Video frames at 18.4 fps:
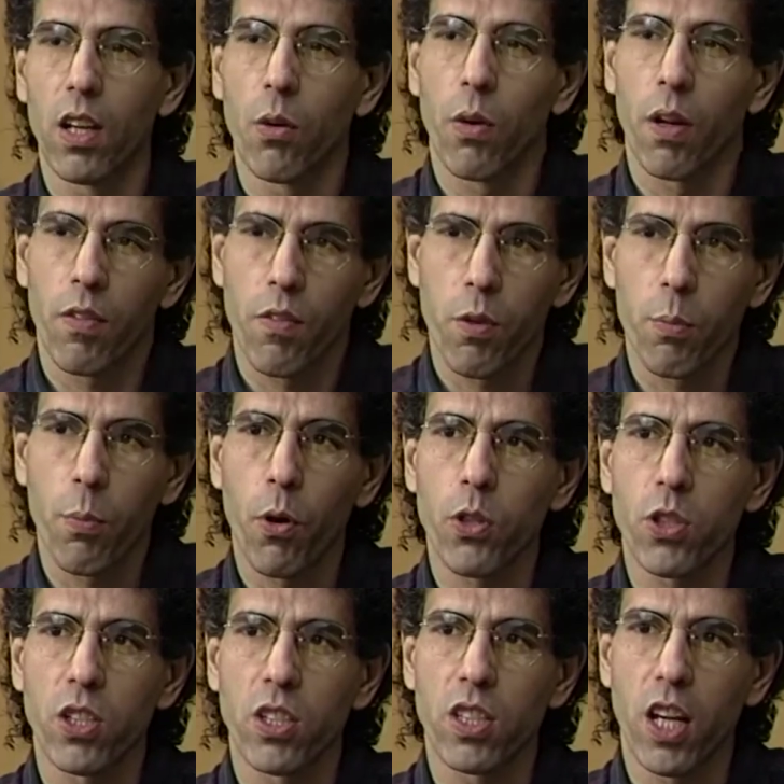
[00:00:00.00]
Well, if the
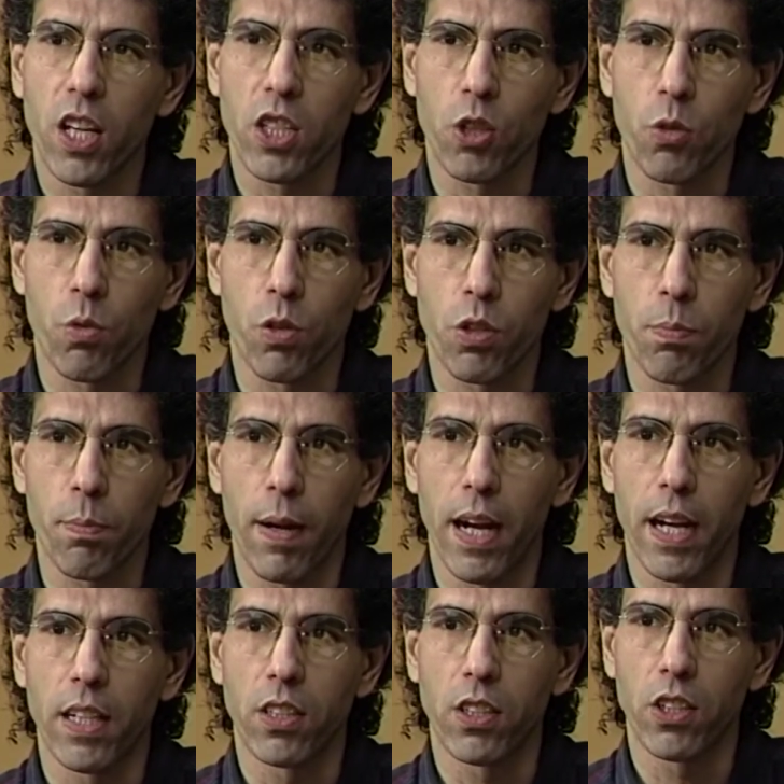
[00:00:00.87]
person doesn't
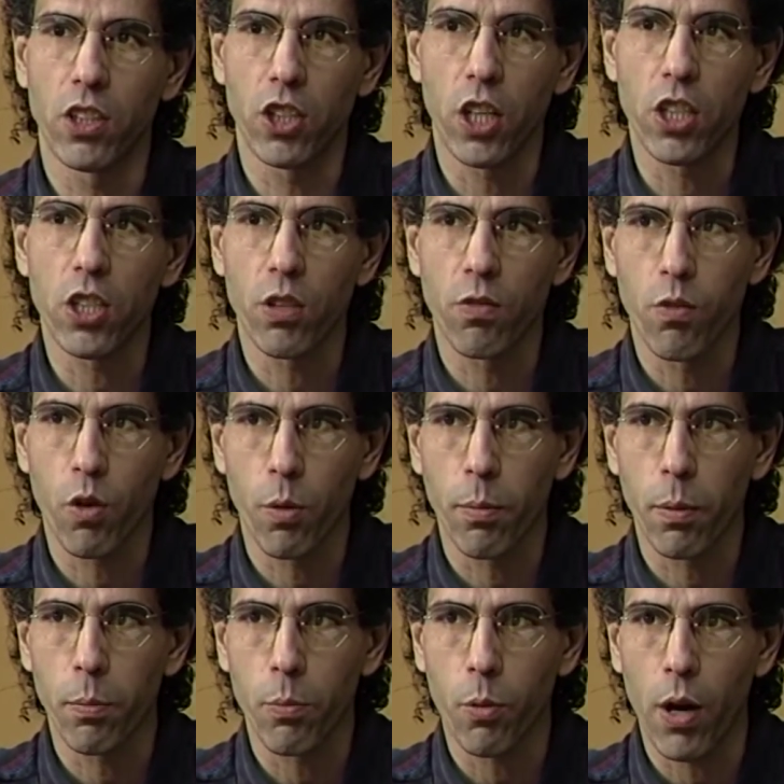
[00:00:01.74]
respond to just the
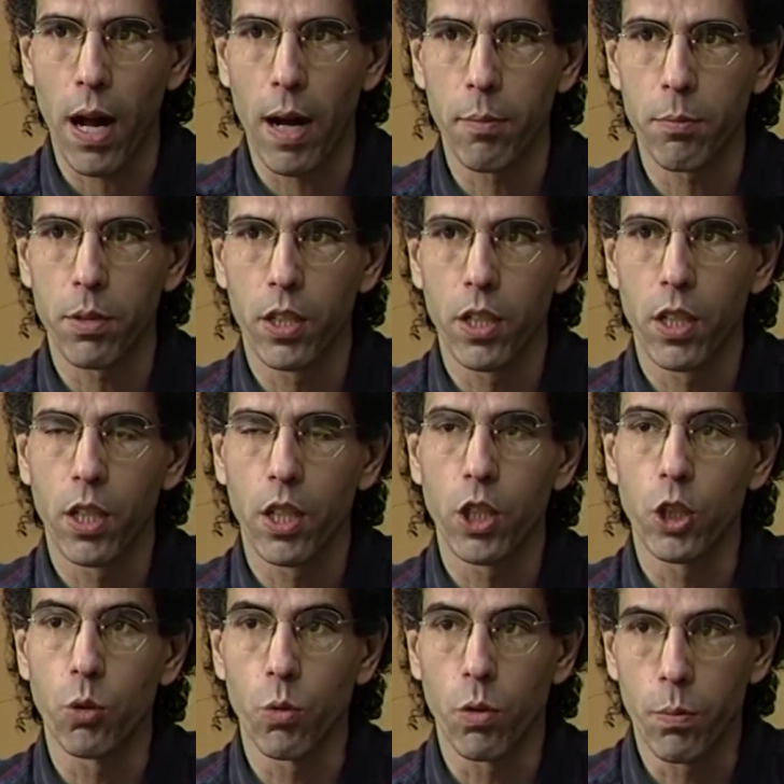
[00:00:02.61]
verbal prompt,
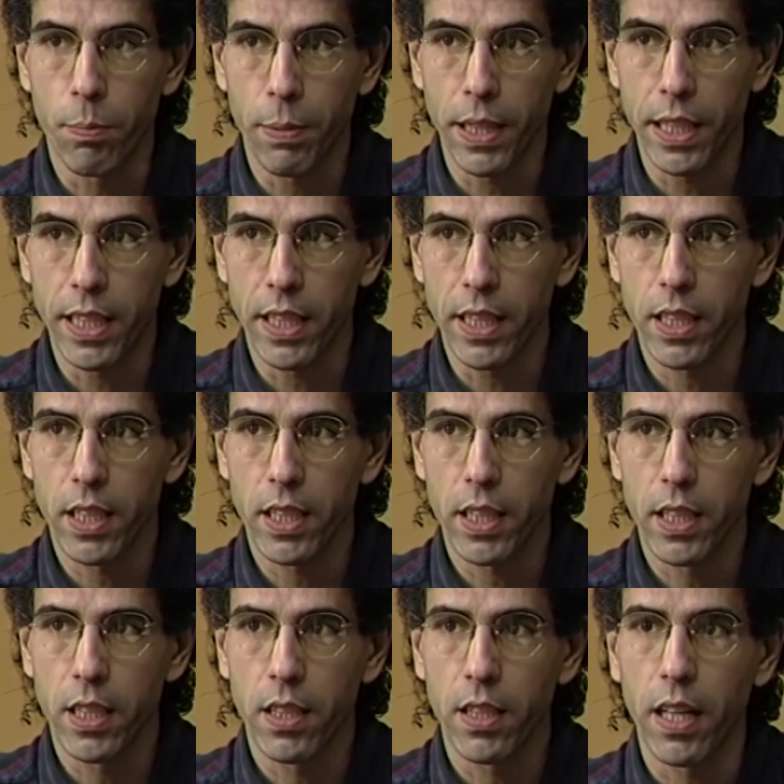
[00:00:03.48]
you repeat it
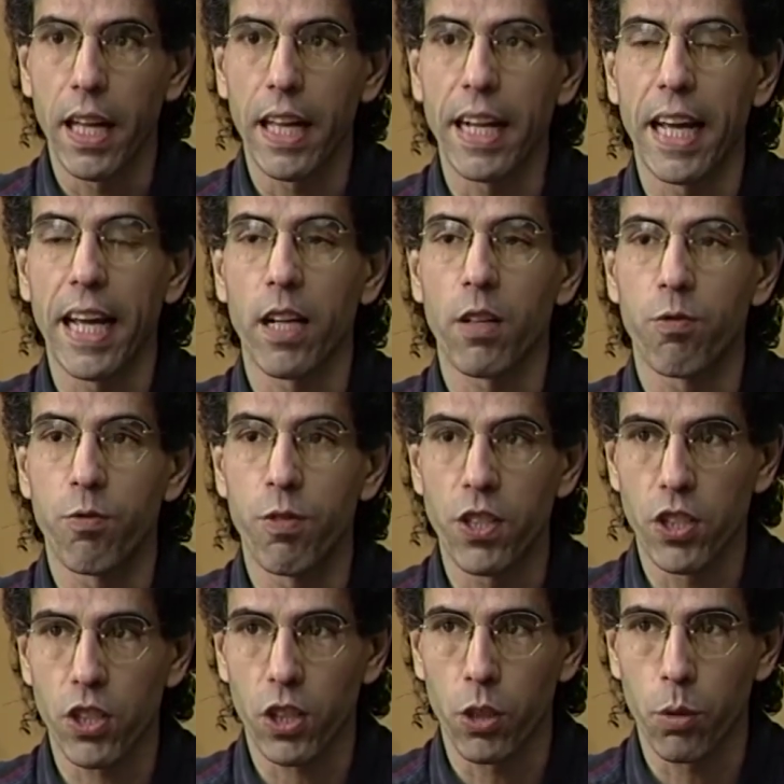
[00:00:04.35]
and add a
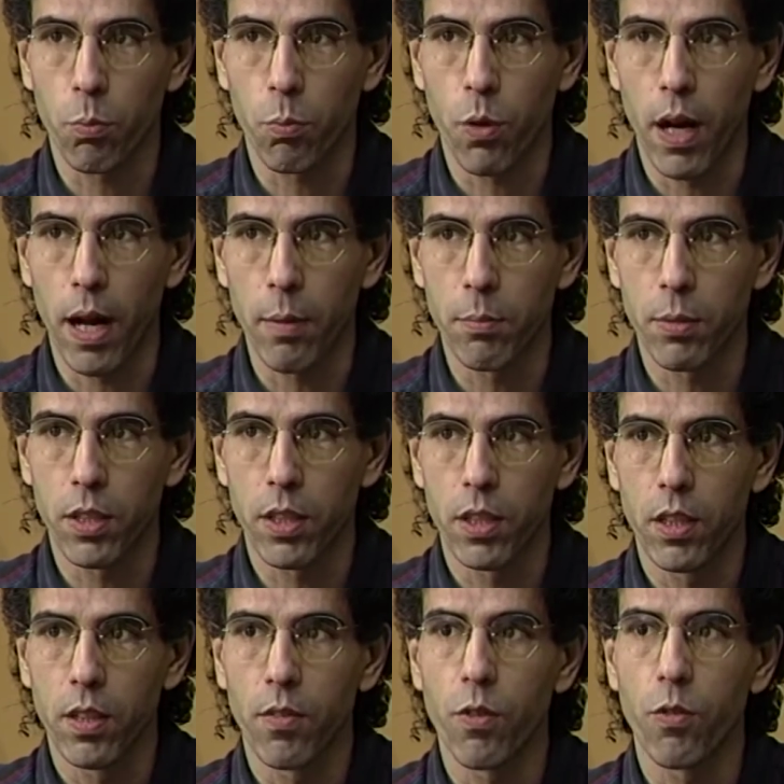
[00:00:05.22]
physical prompt.
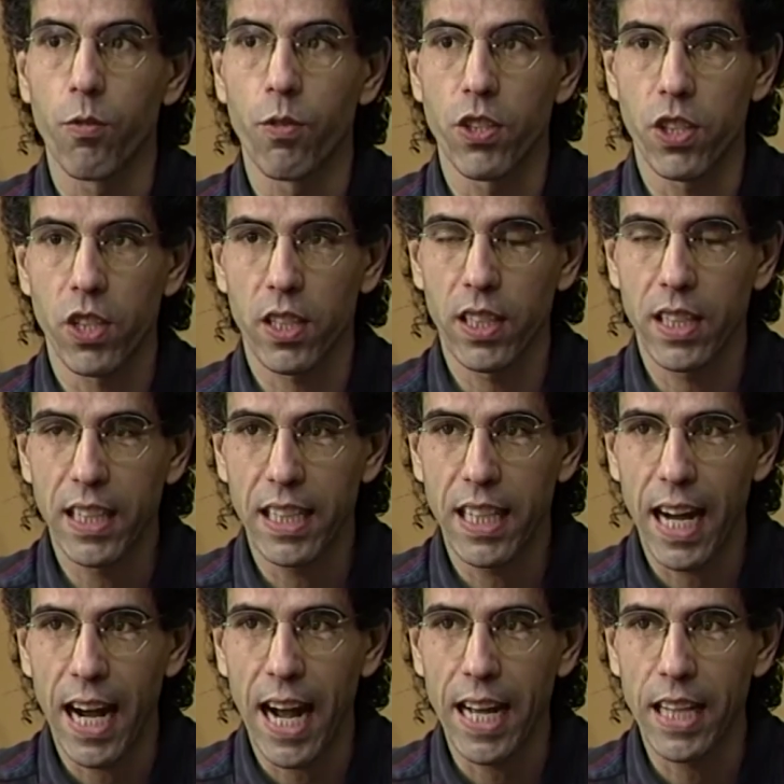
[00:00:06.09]
Physically
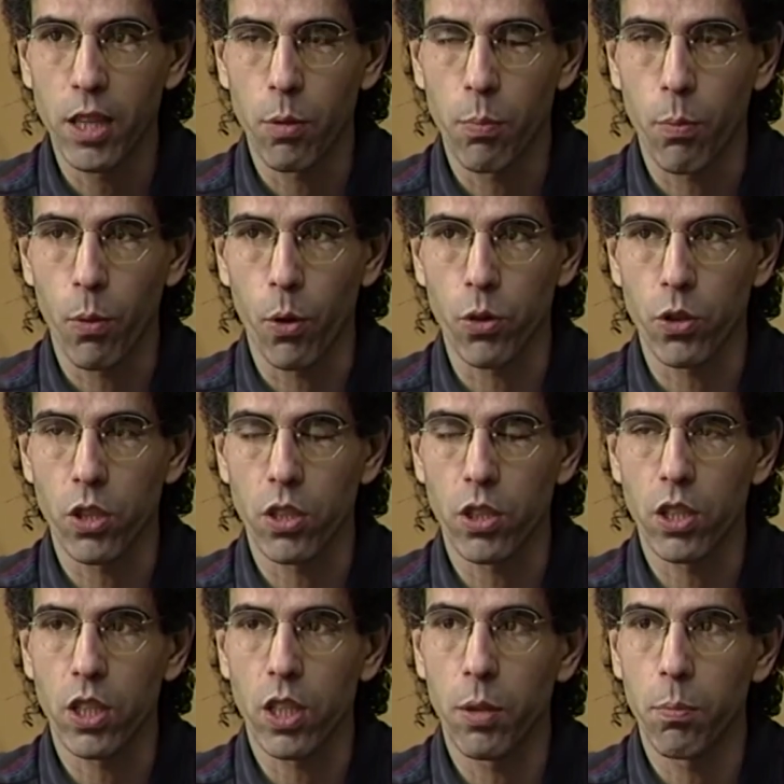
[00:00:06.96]
guide the person
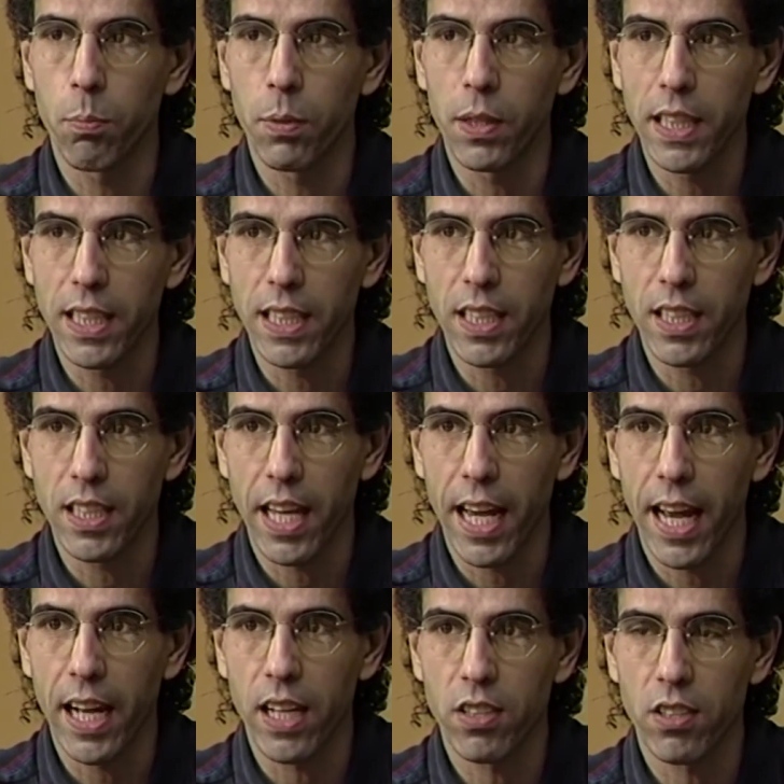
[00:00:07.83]
to complete the
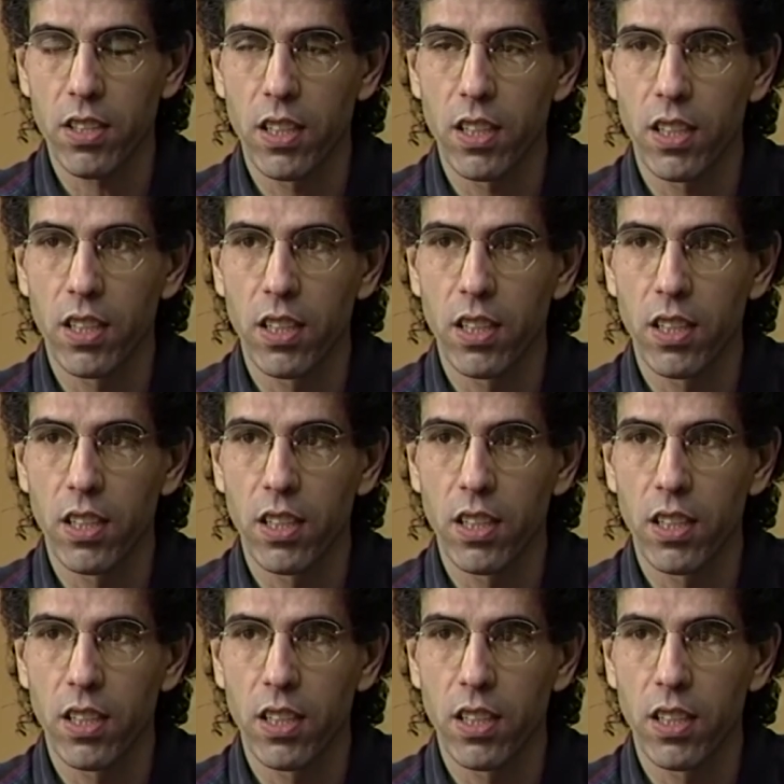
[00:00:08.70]
task.